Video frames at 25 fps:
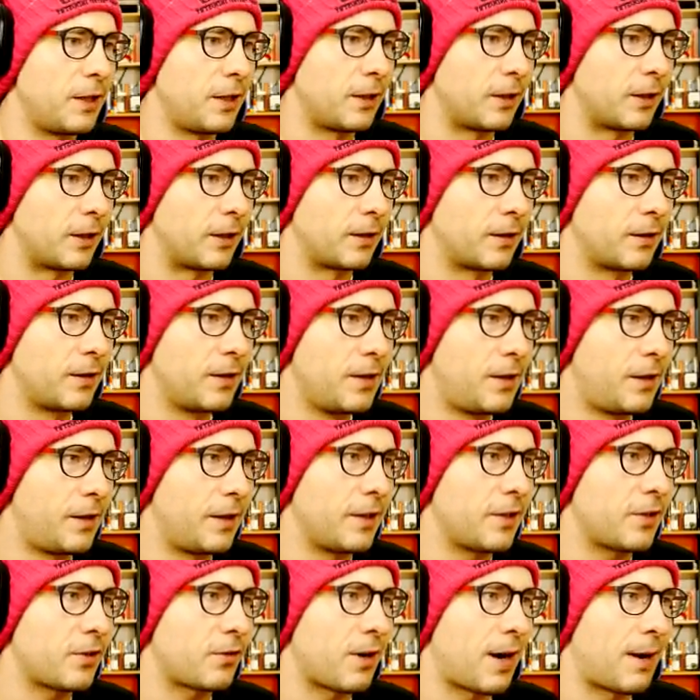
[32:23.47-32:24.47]
in here.
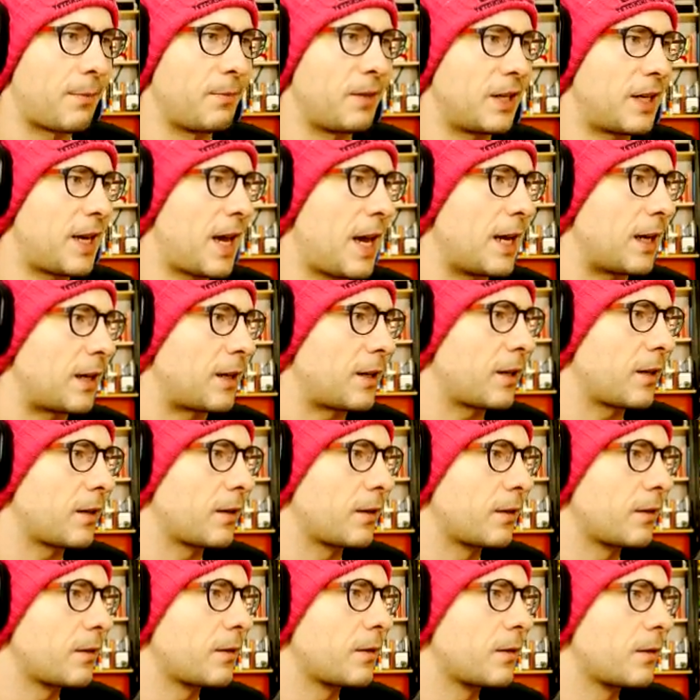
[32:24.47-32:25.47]
Let's grab the cake.
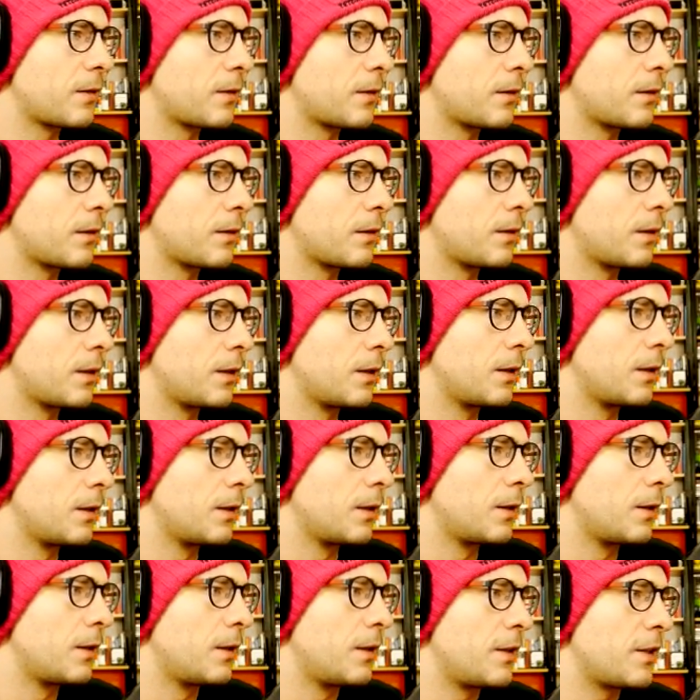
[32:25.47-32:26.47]

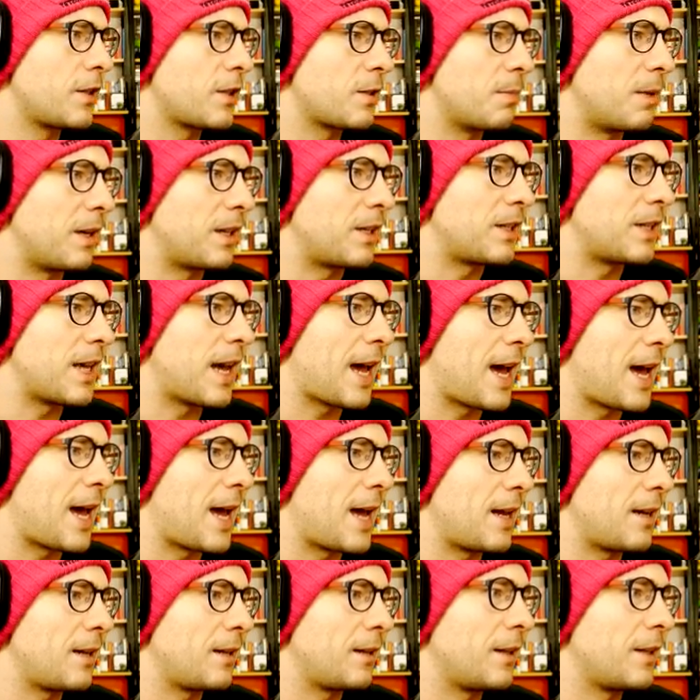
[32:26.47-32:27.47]
Let's mix
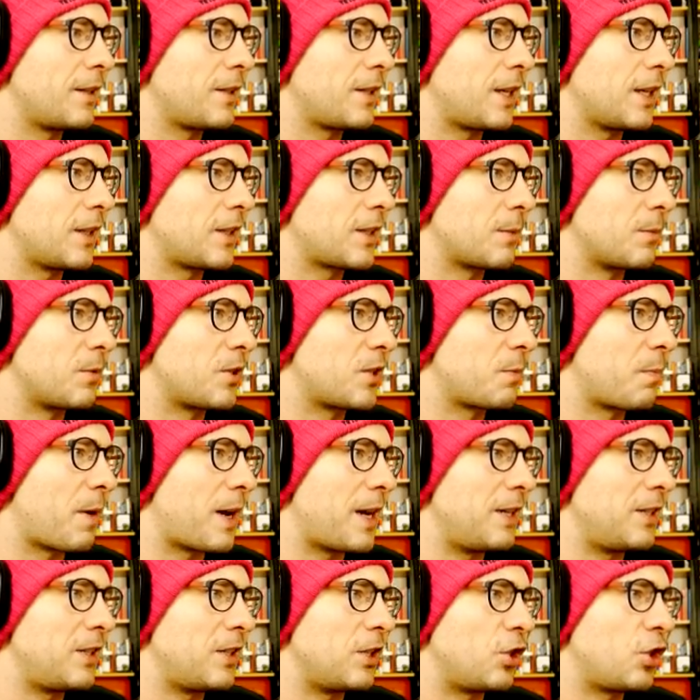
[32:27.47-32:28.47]
that. Let's get some
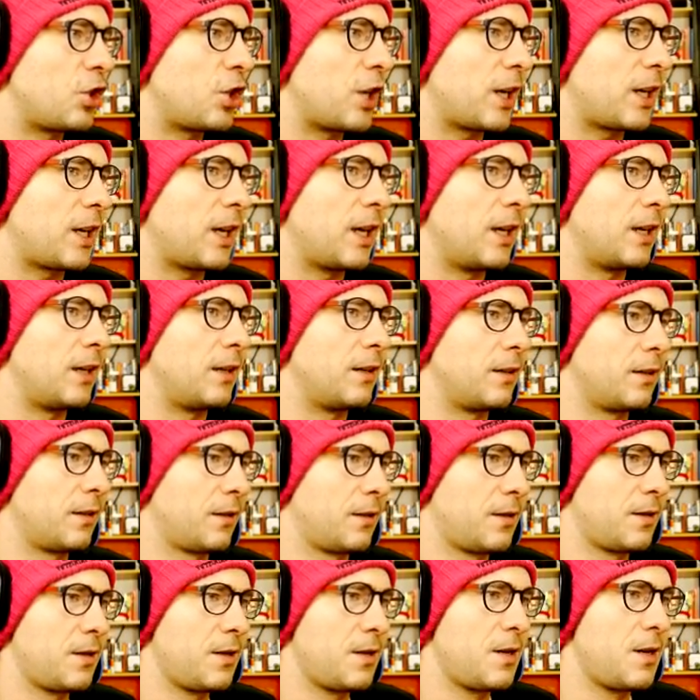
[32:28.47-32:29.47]
spicy chicken.
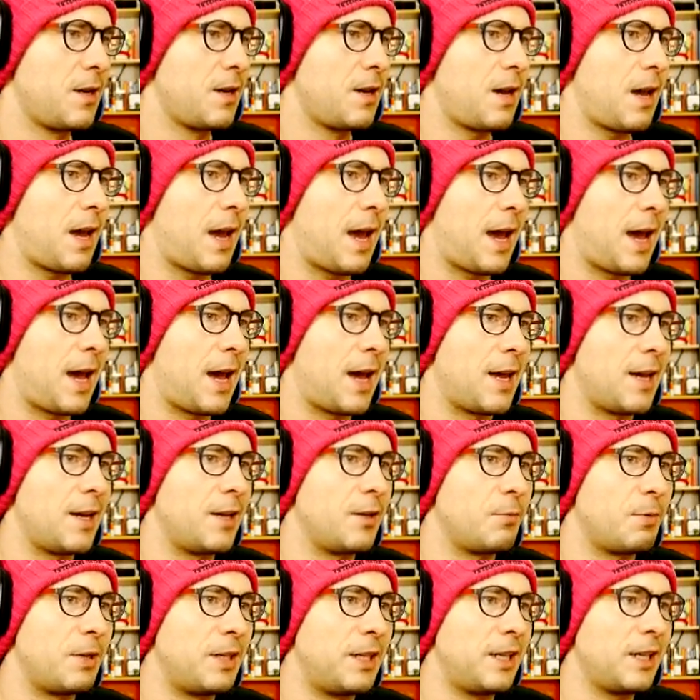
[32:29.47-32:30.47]

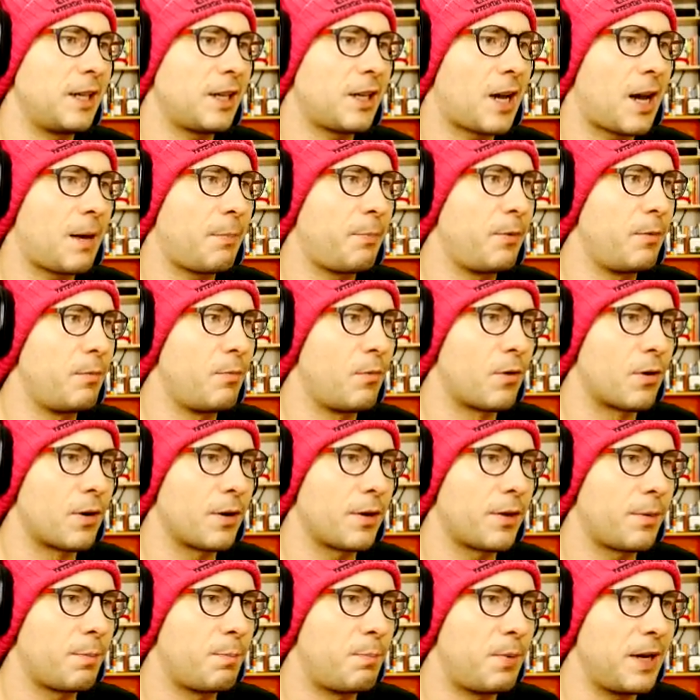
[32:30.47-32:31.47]
And we need a couple
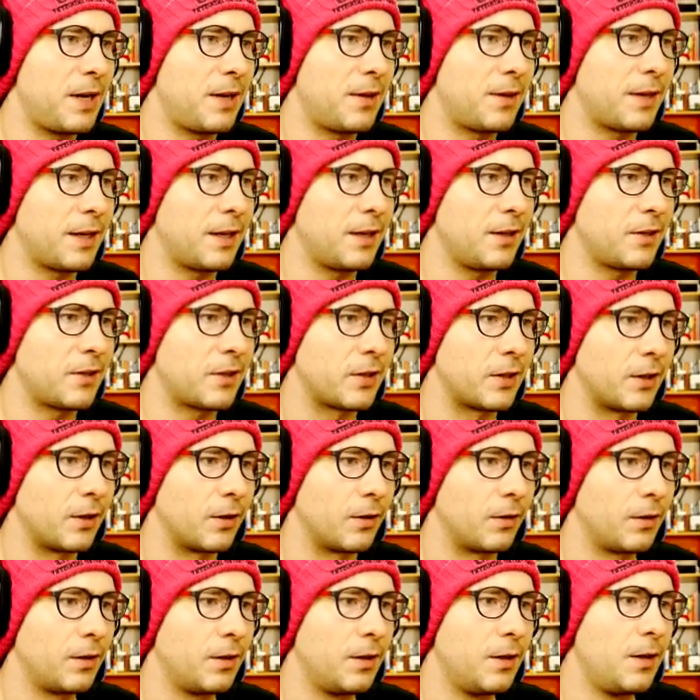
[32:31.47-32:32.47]
more th big things,
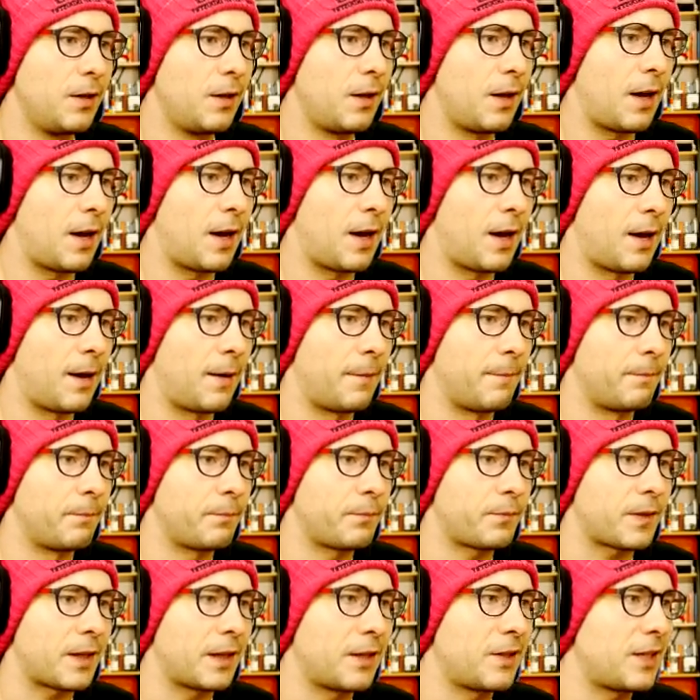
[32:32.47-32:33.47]
though.
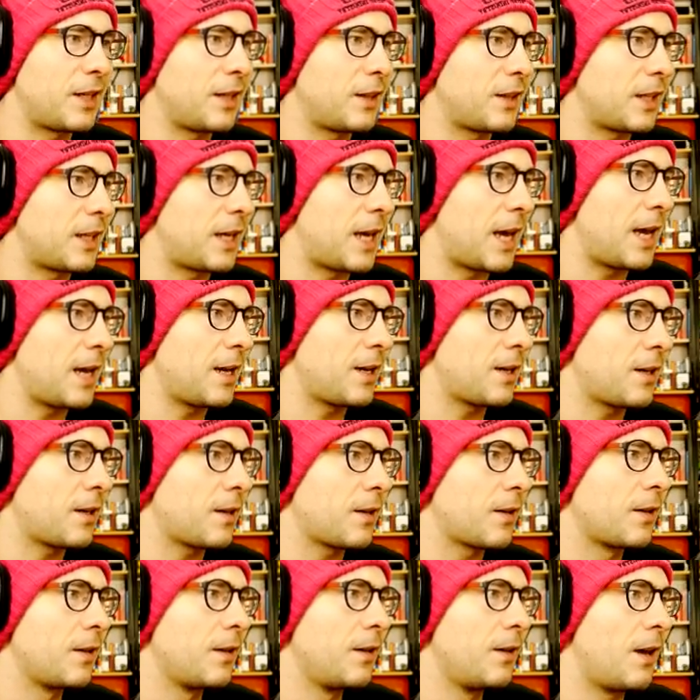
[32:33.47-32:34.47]
Um, let's get the
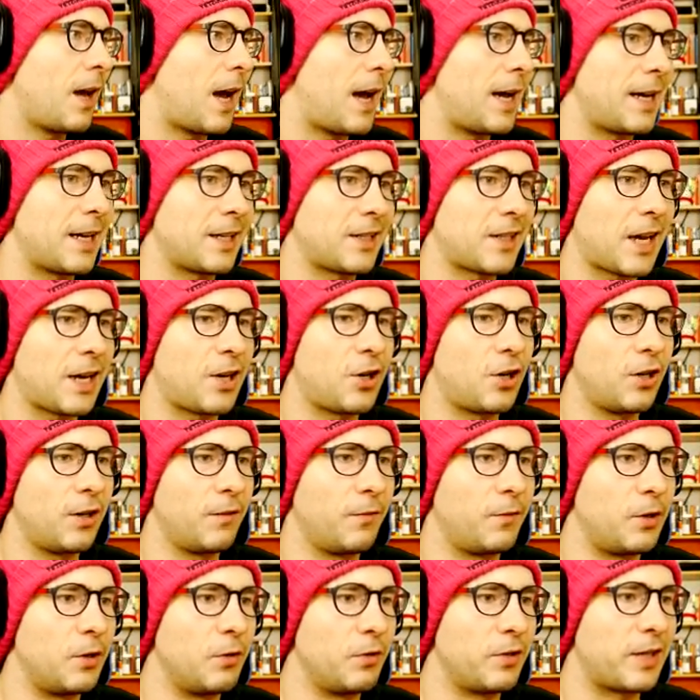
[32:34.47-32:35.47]
cake. I guess I could
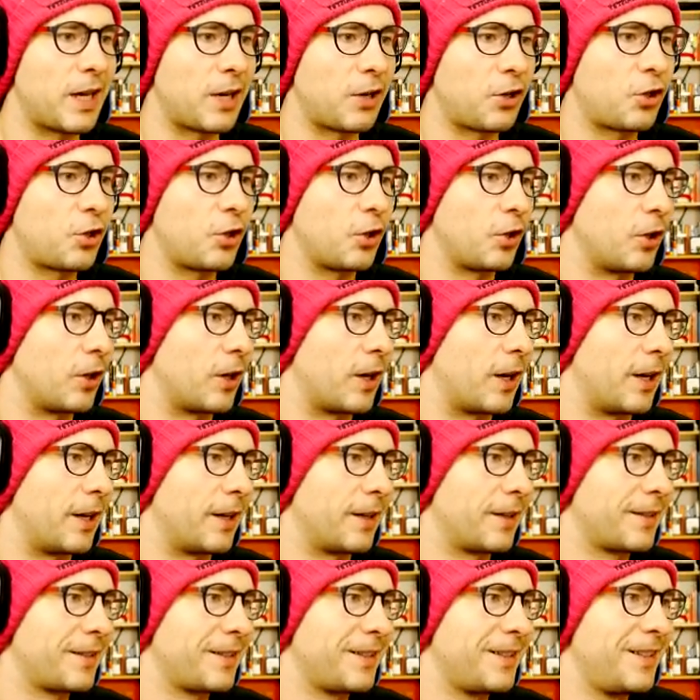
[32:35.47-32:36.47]
have used that sugar,
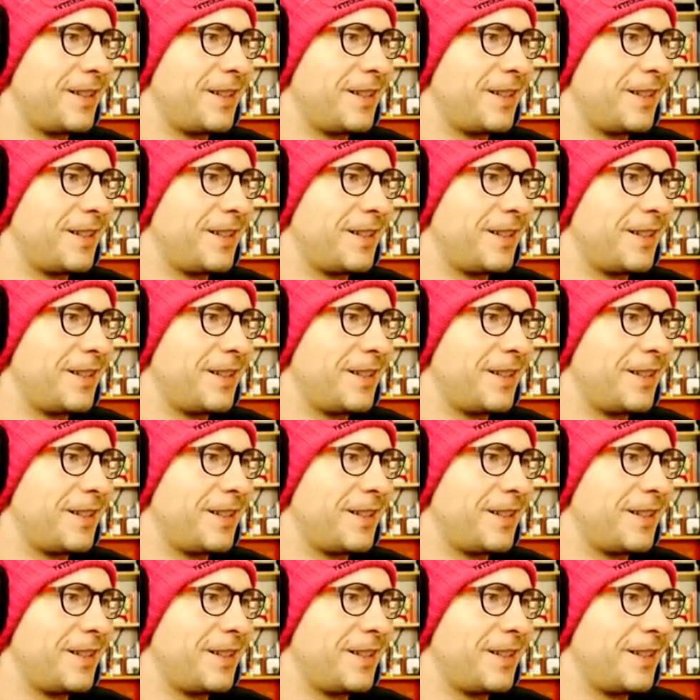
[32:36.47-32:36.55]
huh?